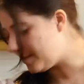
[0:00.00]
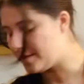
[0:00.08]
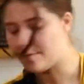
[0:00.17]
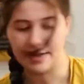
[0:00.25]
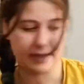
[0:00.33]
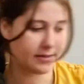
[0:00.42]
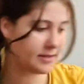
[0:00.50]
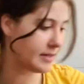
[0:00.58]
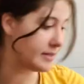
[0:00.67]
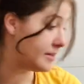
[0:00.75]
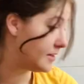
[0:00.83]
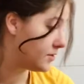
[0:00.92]
in the bins
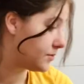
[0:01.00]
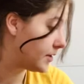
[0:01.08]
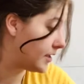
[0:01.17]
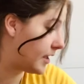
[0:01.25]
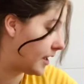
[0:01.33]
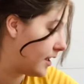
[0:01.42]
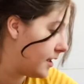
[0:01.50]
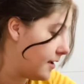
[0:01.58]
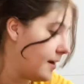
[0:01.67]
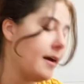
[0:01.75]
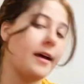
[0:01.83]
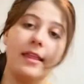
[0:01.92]
because it is really
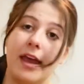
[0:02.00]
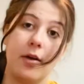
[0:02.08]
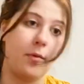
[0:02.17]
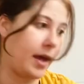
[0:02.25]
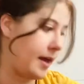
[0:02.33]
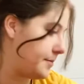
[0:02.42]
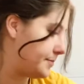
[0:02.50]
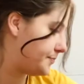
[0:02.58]
lightweight.